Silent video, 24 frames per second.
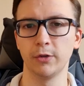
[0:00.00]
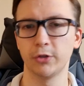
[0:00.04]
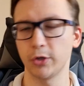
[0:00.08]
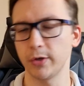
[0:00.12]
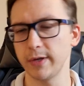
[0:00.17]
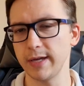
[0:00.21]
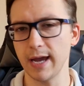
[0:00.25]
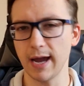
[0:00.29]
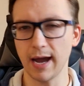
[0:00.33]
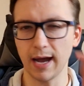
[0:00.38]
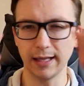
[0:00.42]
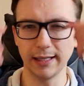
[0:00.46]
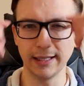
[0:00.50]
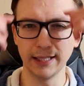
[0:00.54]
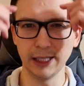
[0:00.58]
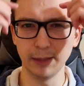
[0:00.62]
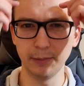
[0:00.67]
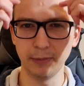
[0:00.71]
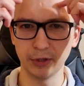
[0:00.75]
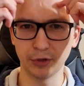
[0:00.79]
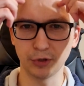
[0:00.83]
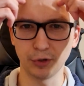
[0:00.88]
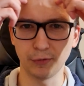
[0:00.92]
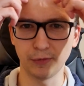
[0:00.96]
So yeah, a little
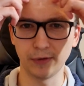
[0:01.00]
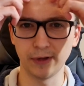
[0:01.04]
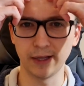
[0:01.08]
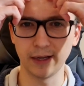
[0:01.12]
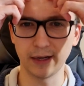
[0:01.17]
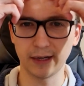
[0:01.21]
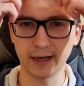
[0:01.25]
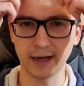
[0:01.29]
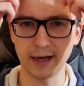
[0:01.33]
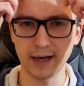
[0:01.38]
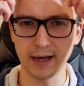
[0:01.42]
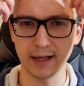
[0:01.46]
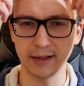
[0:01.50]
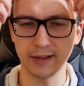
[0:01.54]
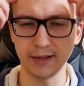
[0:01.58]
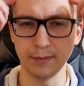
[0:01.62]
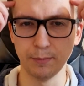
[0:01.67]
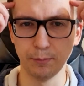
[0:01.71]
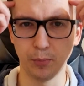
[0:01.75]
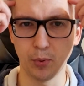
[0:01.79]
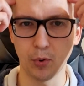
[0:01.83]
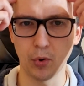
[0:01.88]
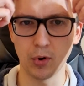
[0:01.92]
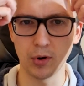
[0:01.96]
bit of a
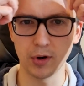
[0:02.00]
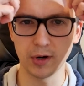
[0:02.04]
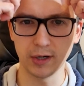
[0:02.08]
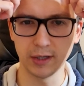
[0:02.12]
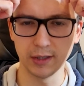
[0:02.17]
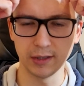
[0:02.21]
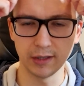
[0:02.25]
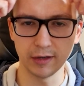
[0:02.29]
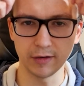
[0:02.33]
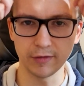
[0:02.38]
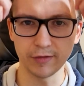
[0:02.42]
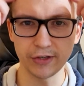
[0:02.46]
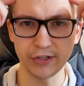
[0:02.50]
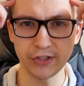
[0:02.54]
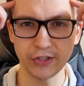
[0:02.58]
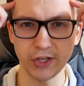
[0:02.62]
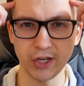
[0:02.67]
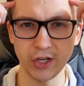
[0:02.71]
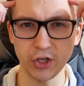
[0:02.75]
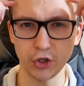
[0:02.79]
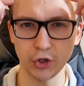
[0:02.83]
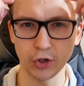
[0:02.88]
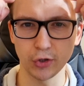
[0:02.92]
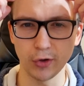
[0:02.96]
temporal
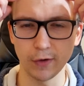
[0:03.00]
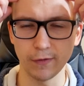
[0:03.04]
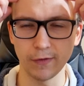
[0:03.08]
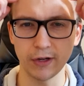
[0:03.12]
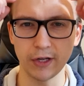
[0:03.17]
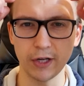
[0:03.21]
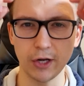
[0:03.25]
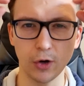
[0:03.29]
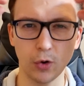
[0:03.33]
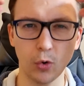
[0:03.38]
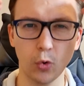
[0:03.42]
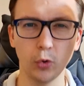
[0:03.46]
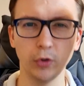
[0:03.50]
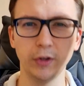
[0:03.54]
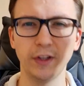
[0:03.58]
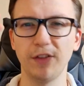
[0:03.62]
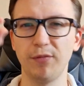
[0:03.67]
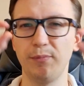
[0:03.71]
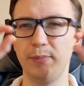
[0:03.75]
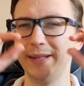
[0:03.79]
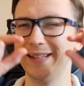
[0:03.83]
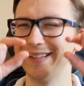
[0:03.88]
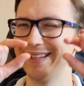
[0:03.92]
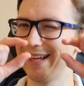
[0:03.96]
recession over here could
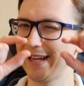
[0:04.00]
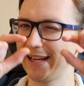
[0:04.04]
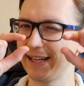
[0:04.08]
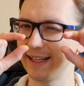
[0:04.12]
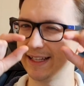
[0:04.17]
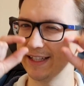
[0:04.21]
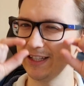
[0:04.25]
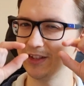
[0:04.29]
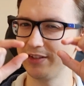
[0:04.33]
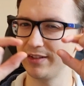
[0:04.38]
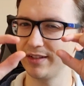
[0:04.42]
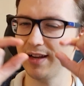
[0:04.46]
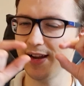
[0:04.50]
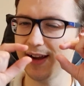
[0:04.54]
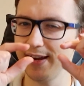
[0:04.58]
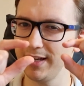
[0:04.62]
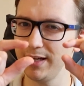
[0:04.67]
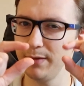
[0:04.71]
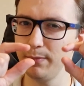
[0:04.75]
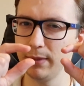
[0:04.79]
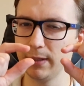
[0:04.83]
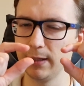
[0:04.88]
have been a tiny bit